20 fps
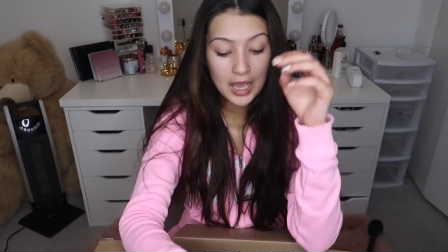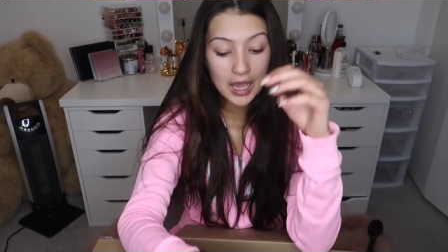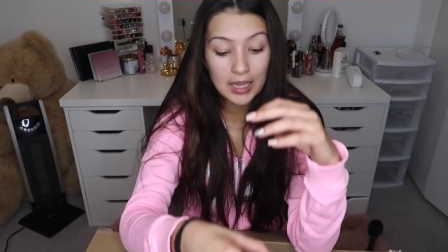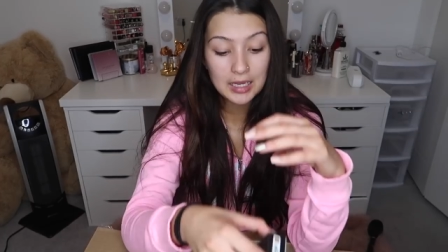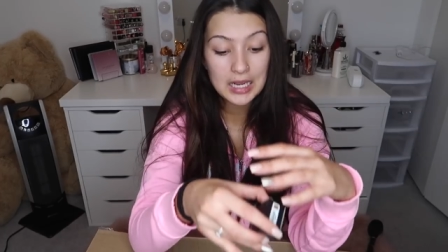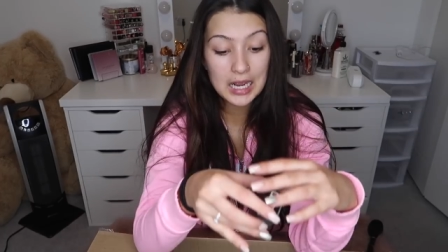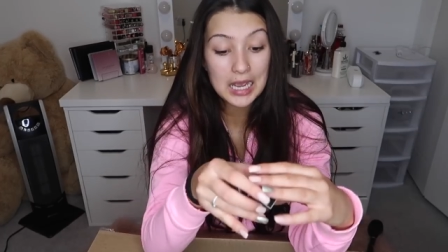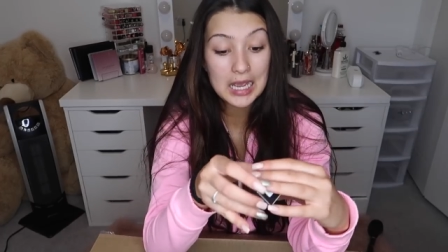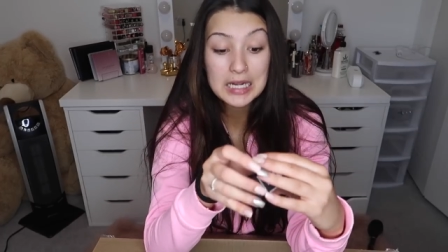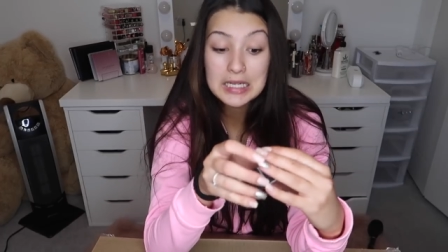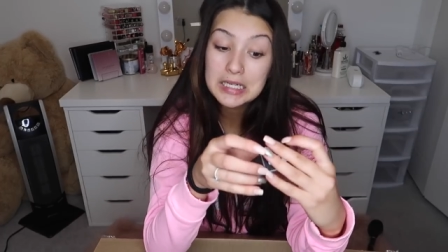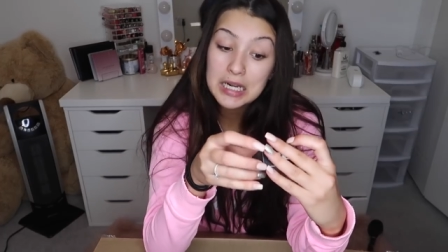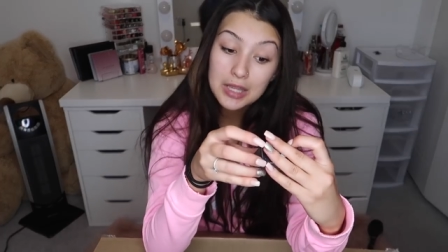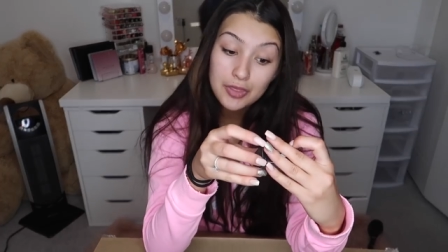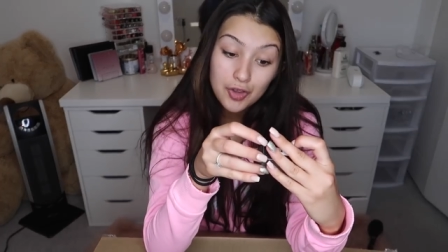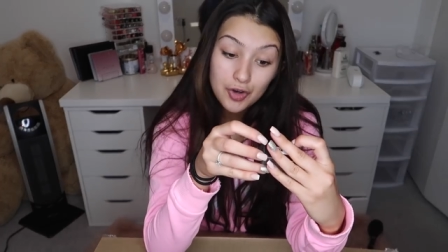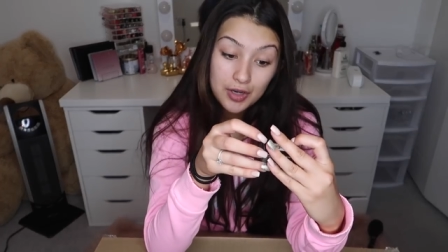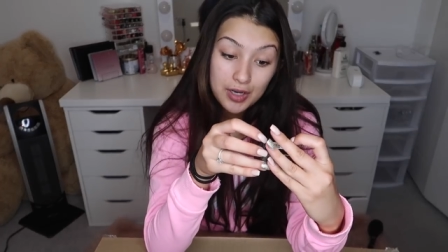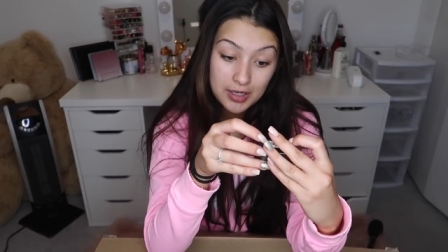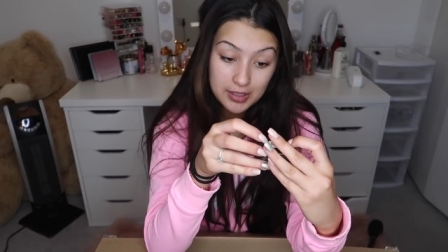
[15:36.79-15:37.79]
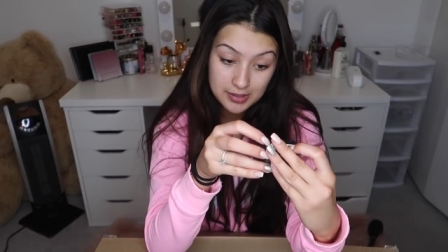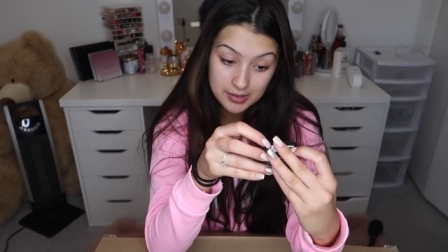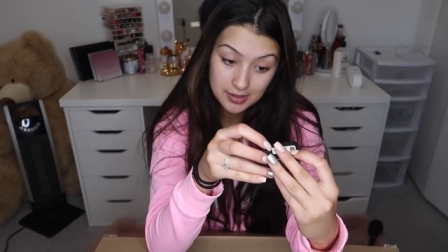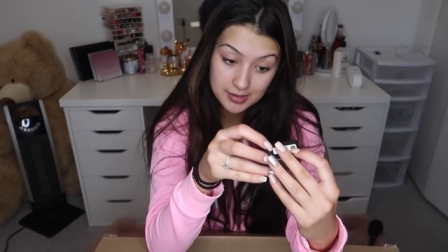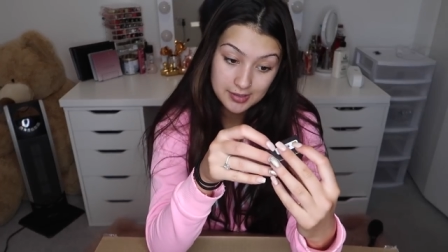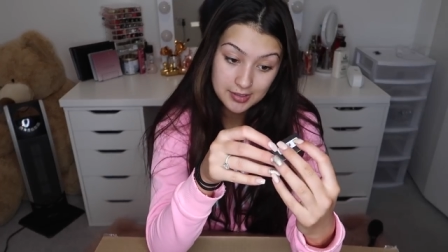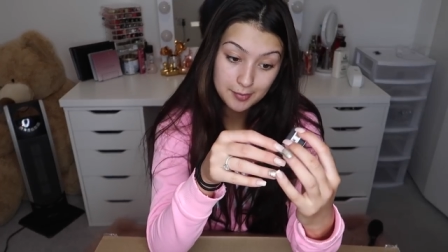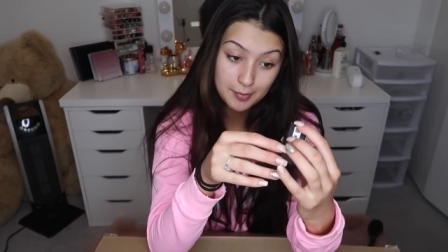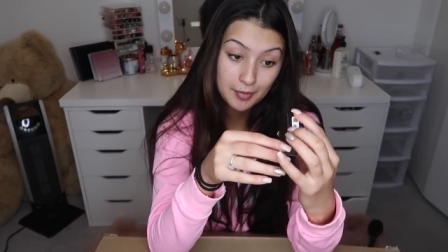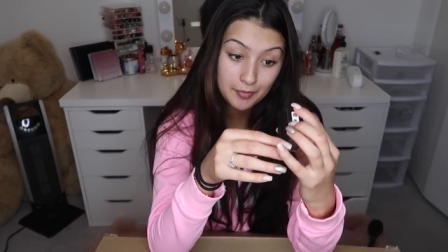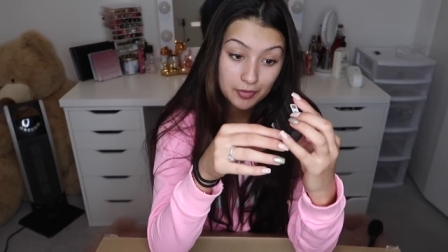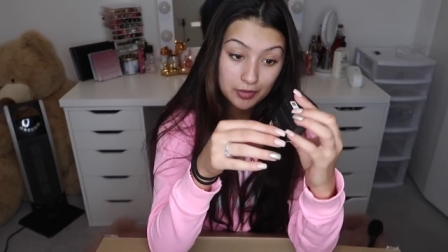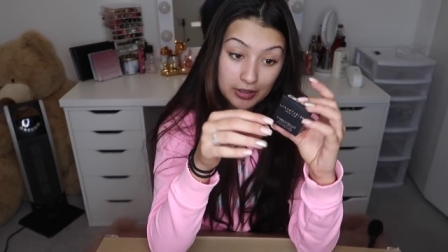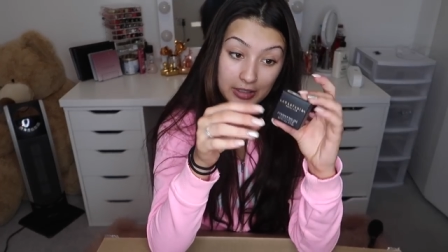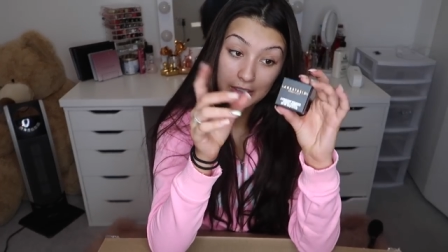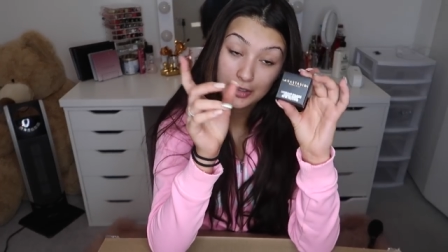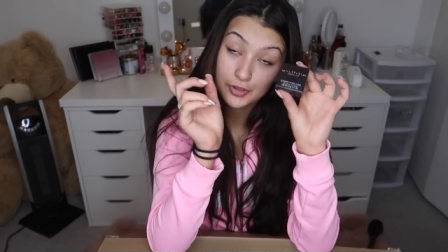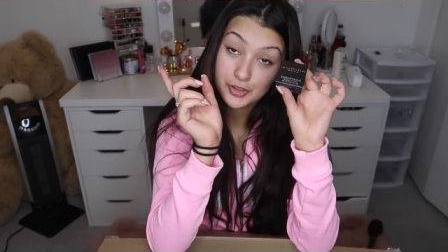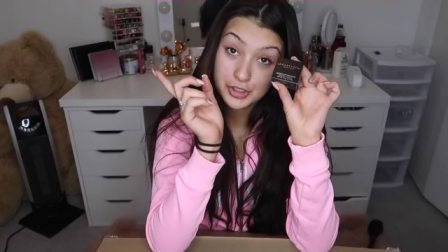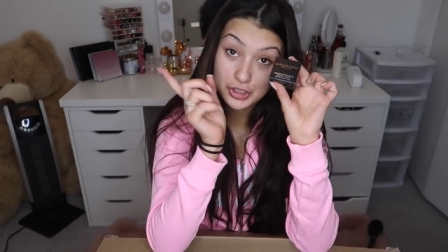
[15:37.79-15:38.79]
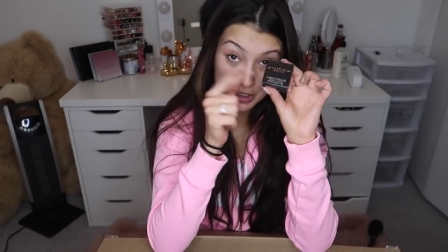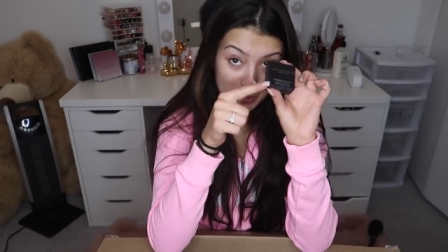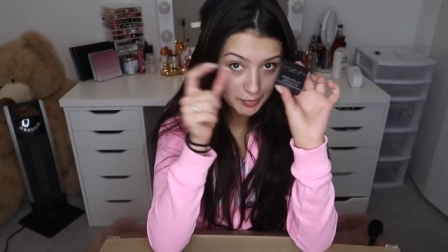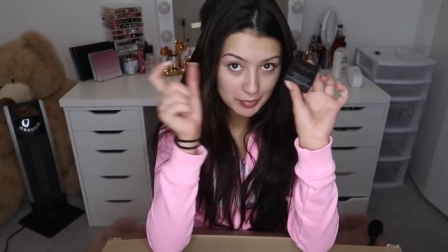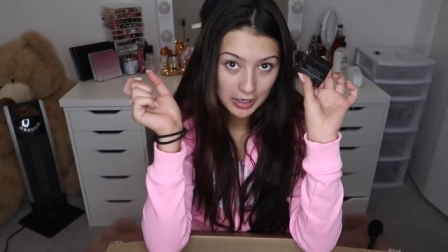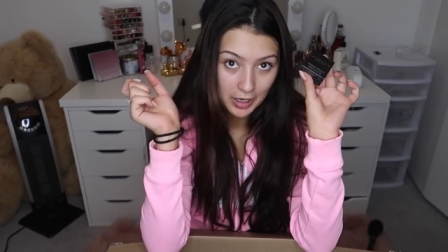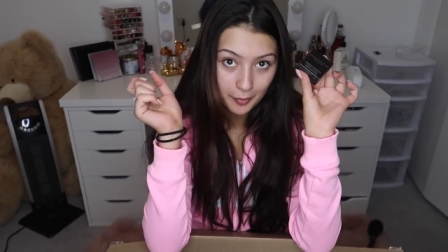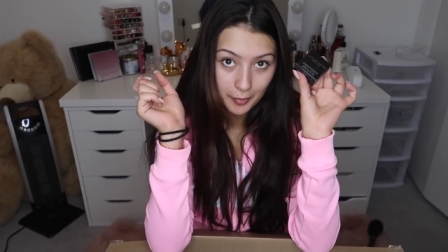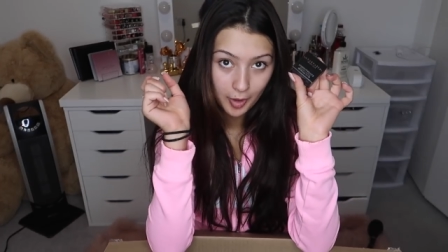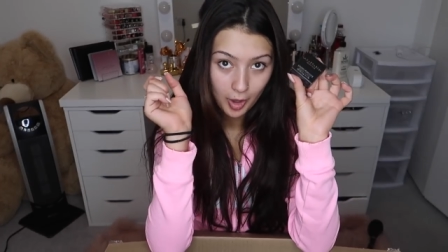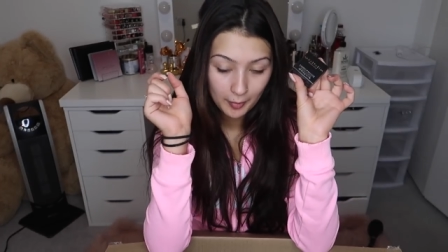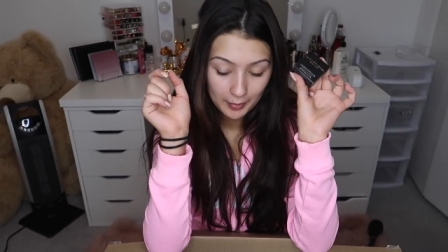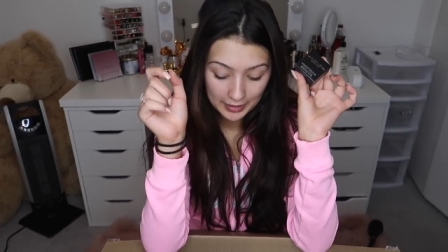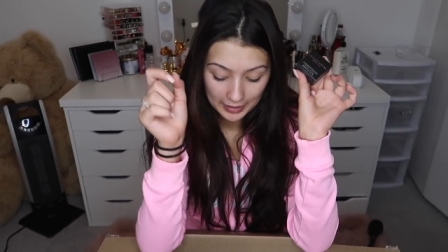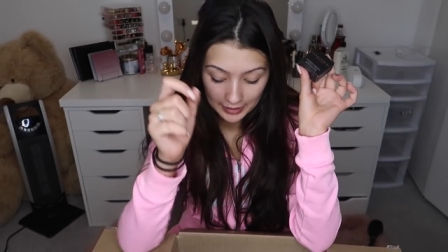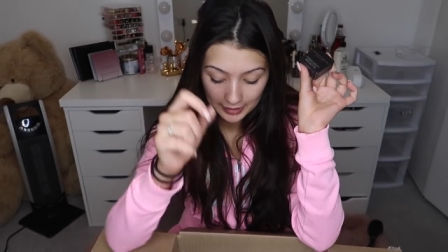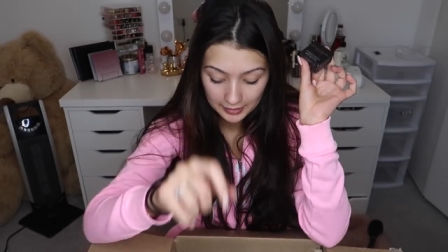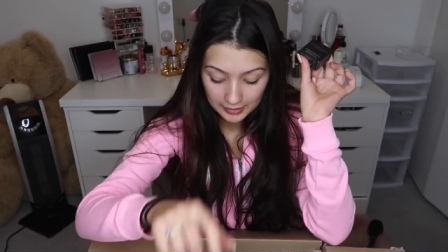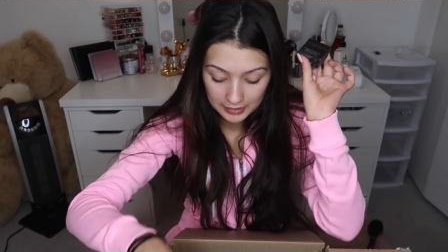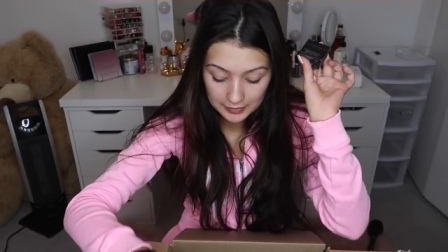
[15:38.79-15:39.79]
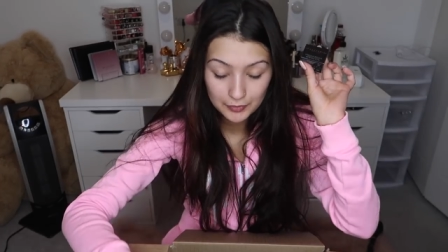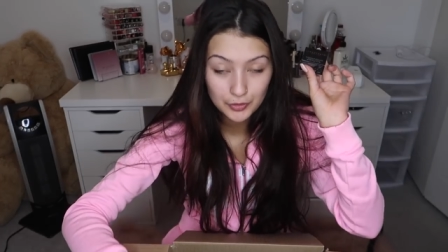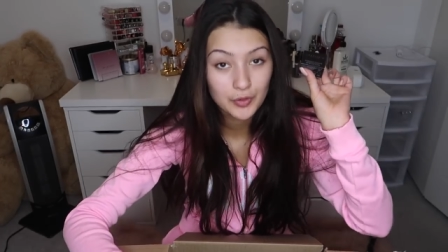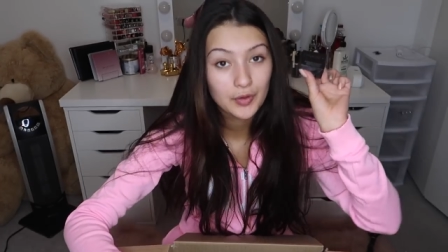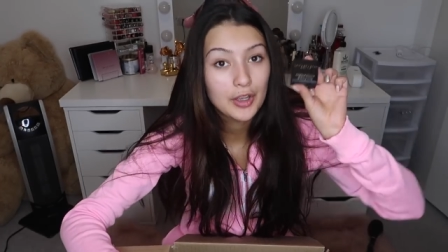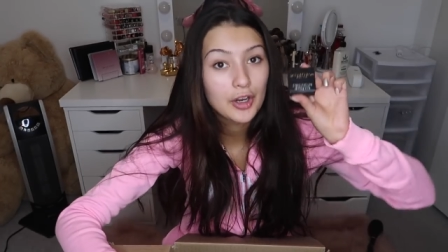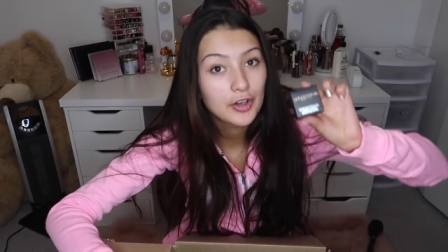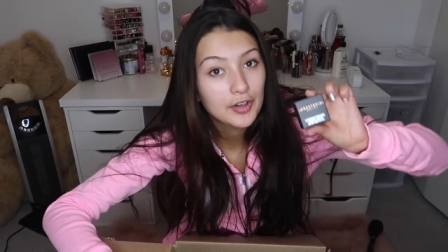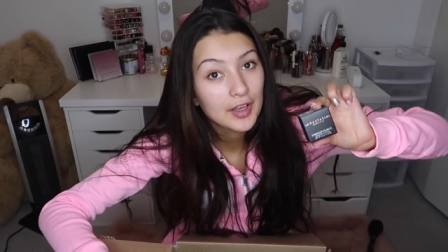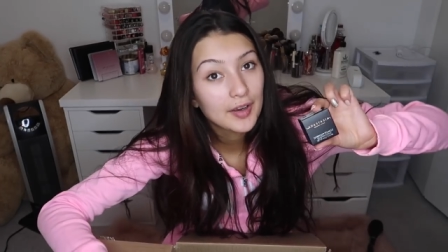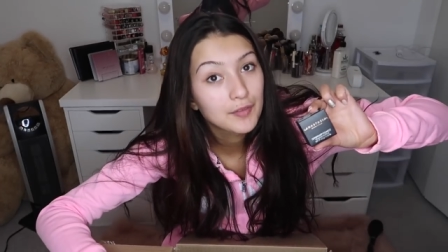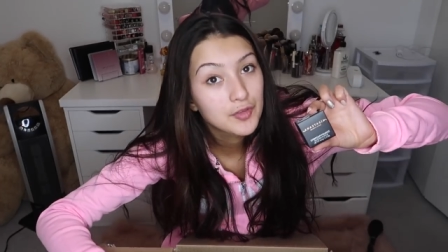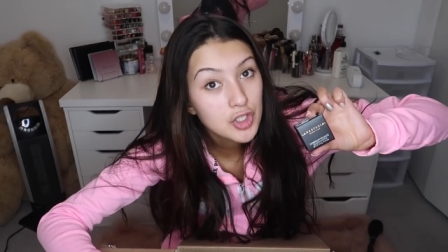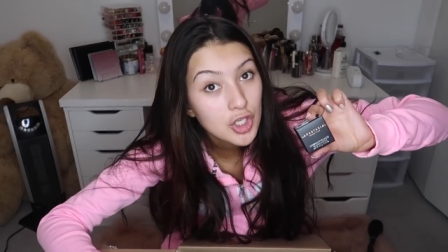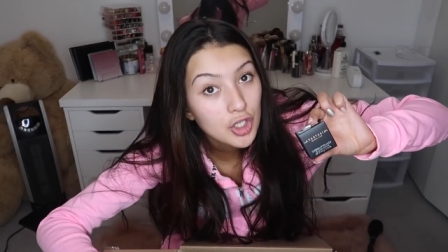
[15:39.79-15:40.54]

I got another Anastasia Beverly Hills Dip Brow Pomade, even though I already have